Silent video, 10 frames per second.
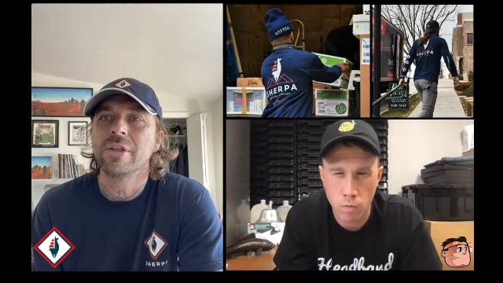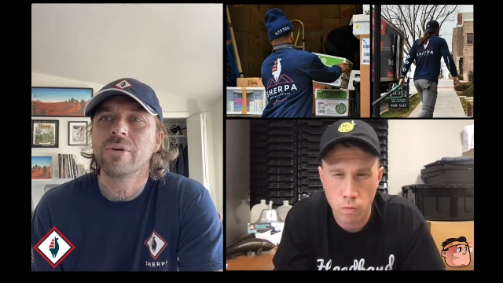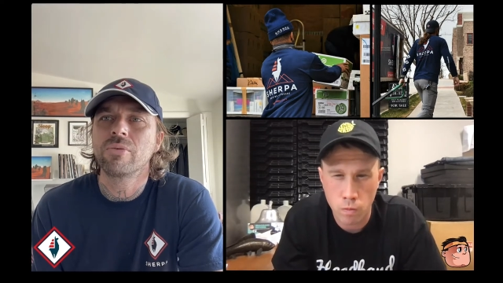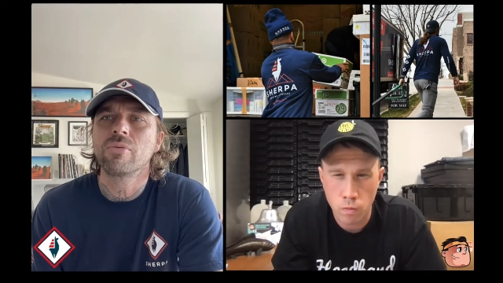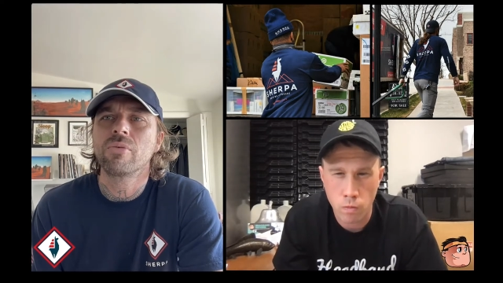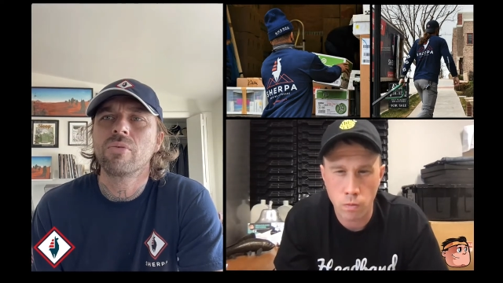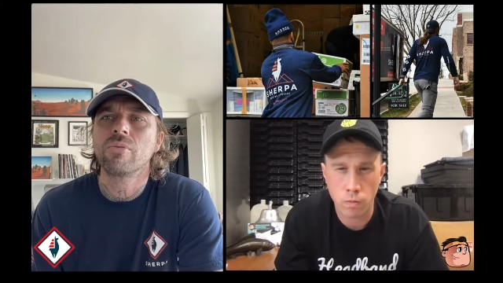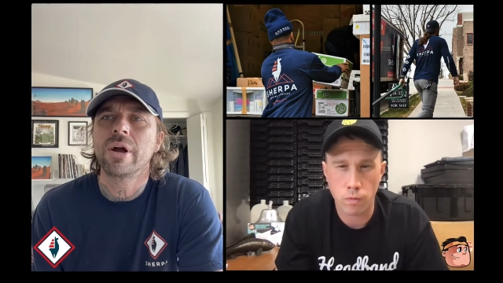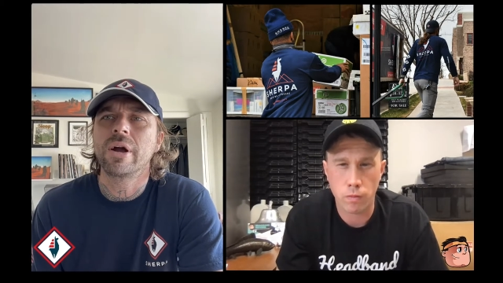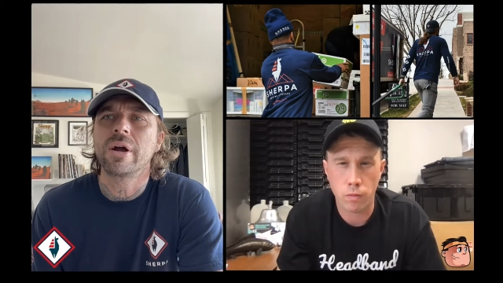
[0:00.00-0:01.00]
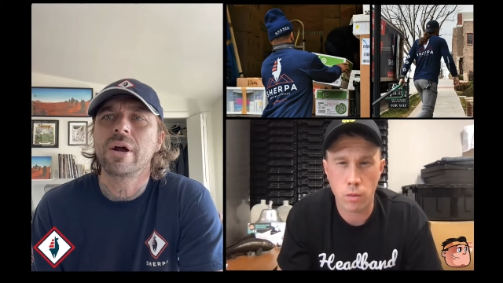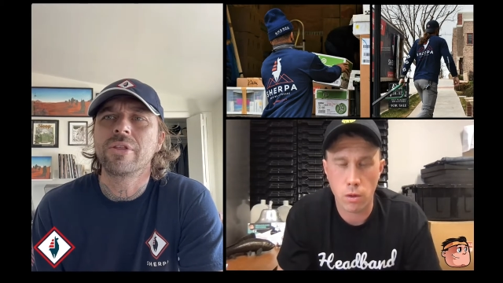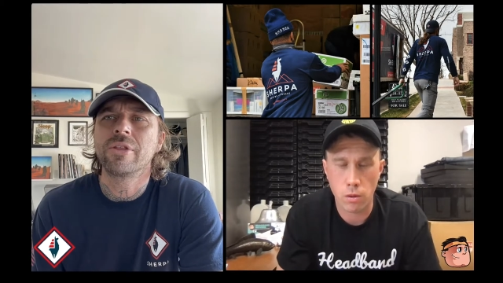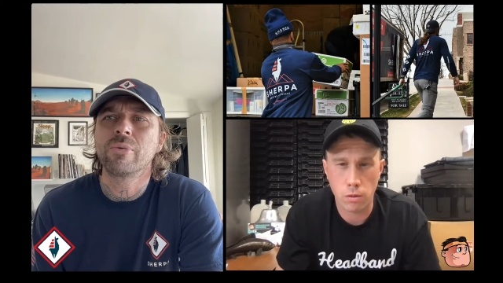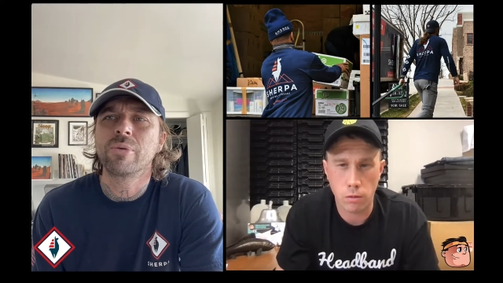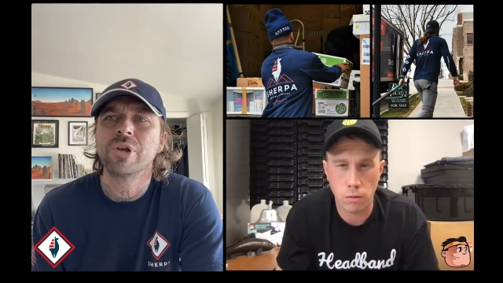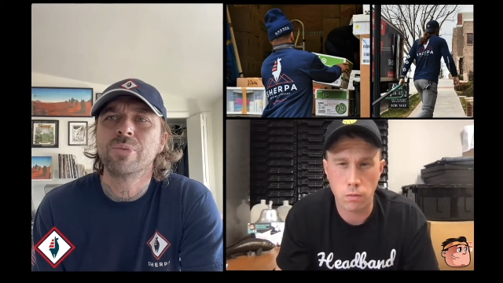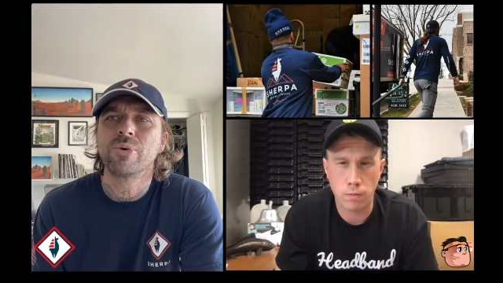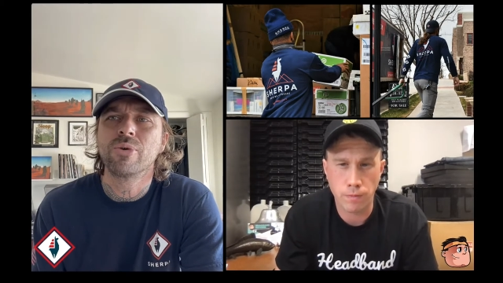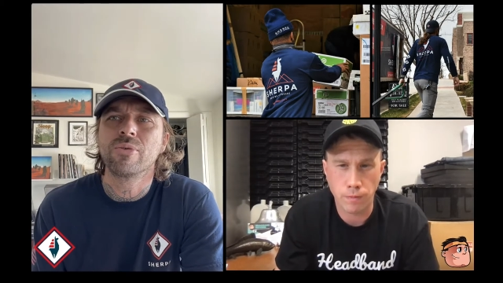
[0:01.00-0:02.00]
Speaker 1: where I think where people,
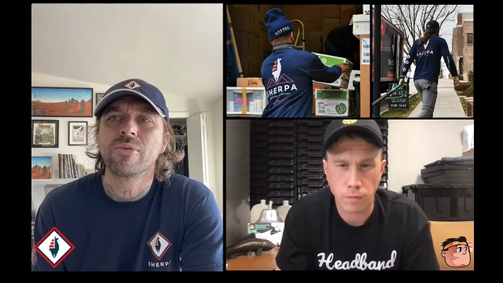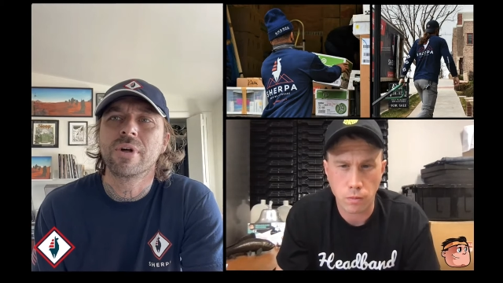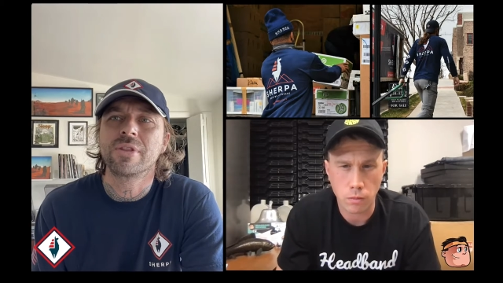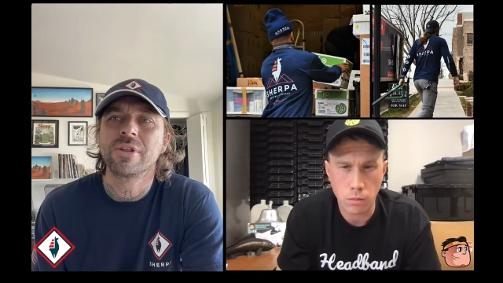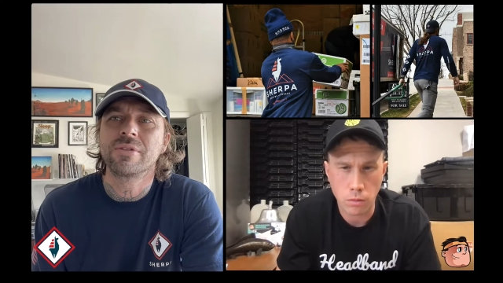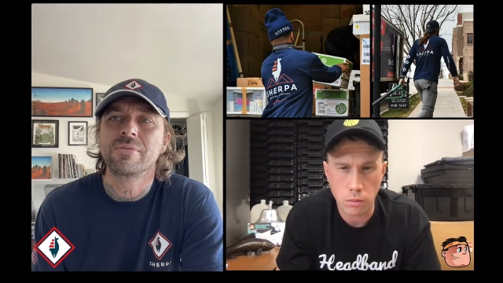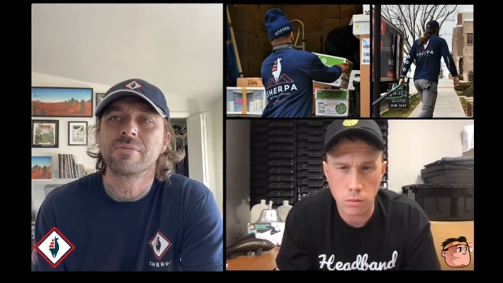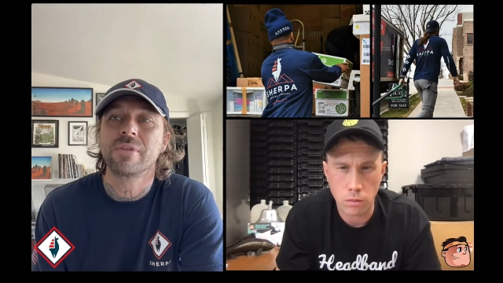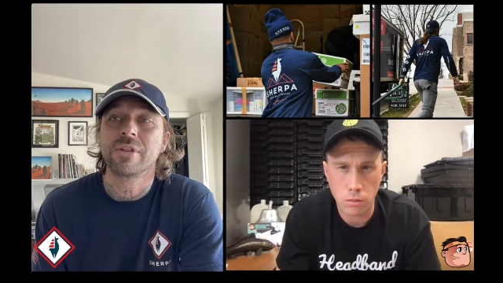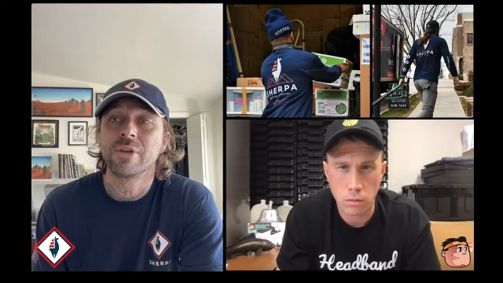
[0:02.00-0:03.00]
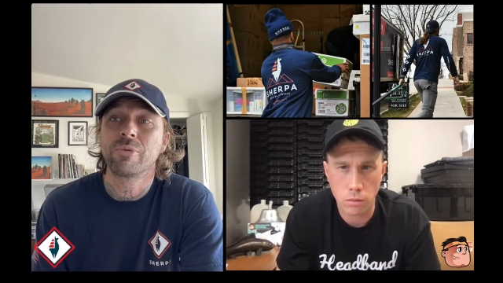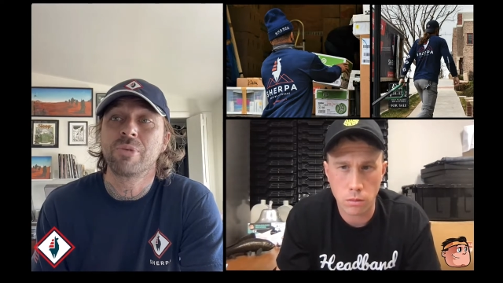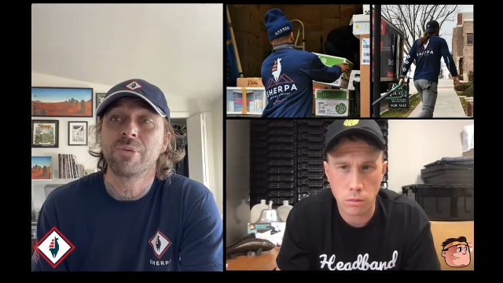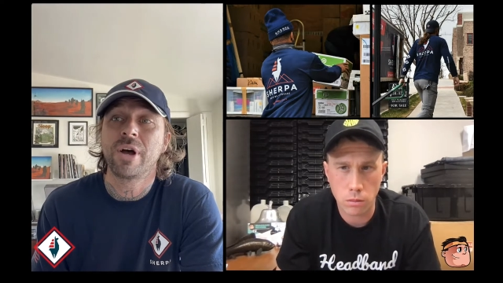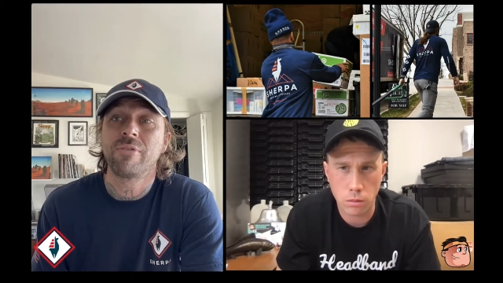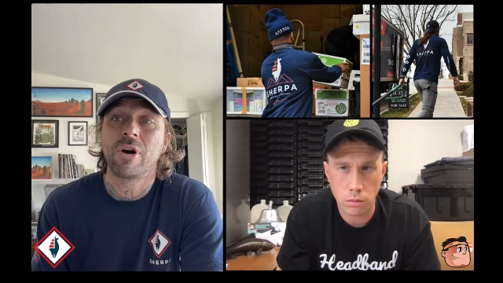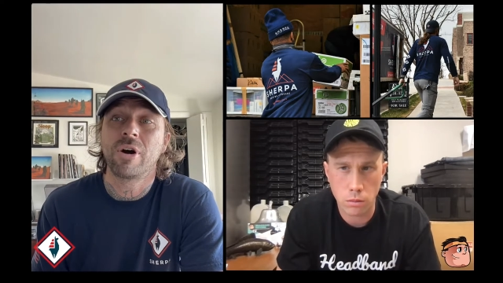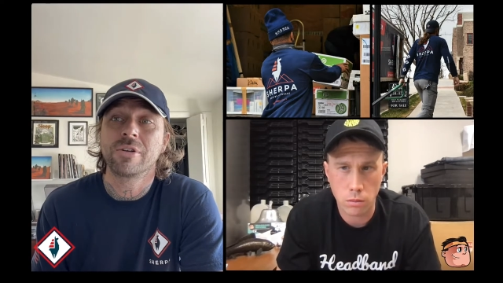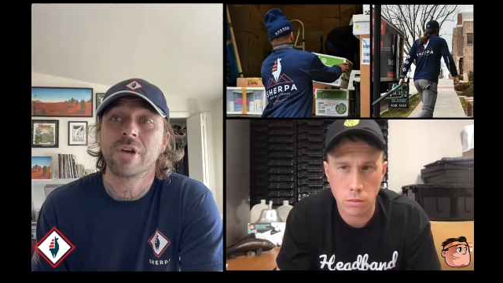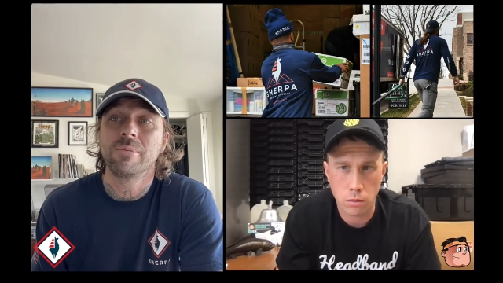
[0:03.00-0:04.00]
I think I think where people have a hard time
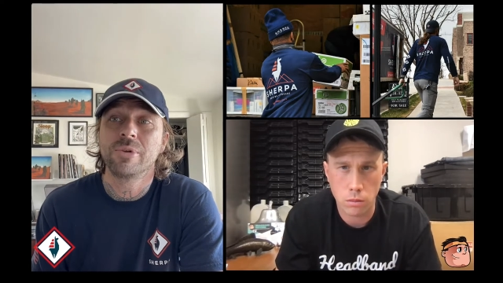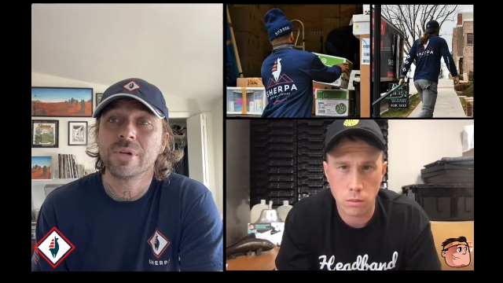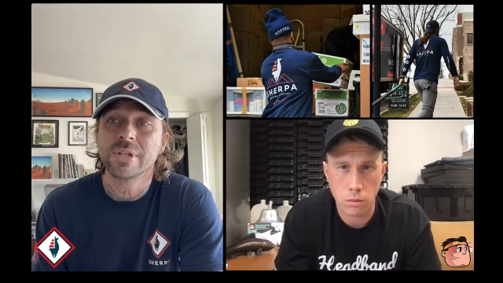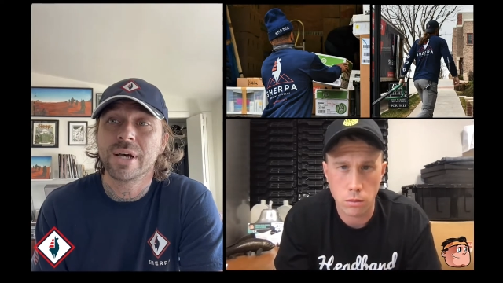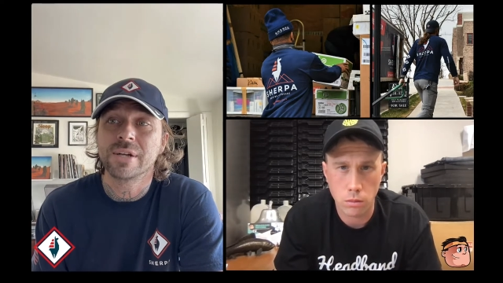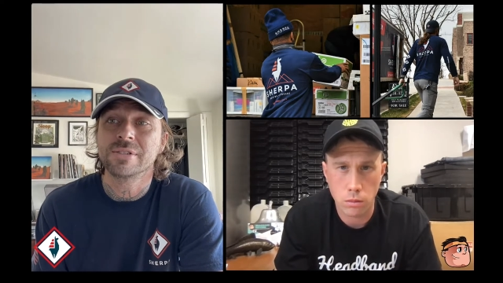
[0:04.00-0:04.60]
doing that is like